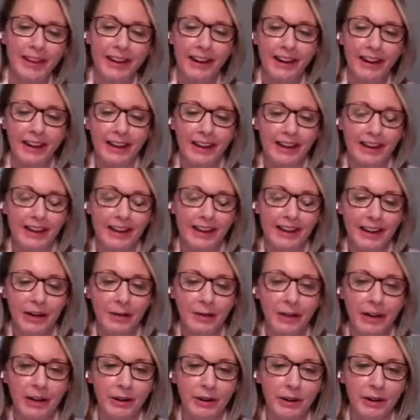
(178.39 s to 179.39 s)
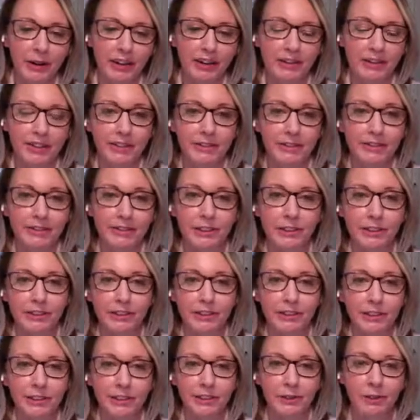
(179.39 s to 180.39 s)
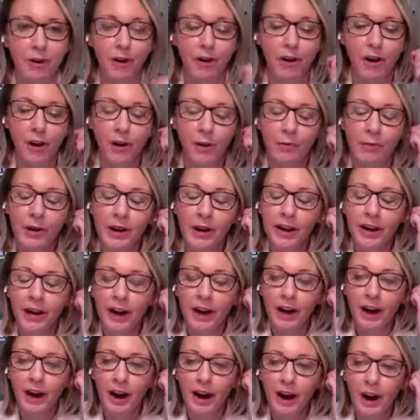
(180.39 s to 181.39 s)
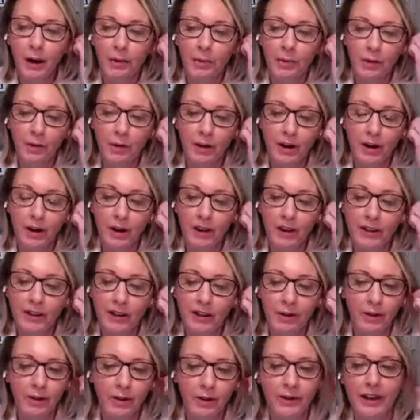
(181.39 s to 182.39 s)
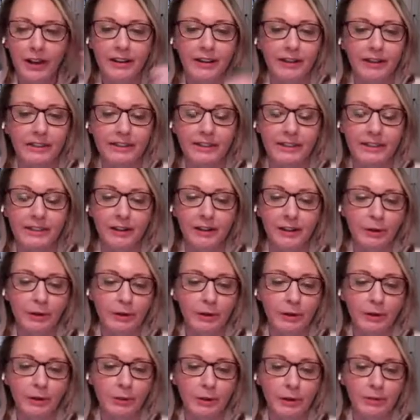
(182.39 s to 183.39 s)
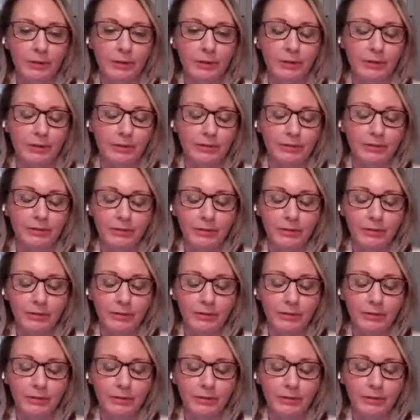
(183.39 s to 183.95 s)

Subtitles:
And I don't mean that in that I think anybody went into the field to do harm, or that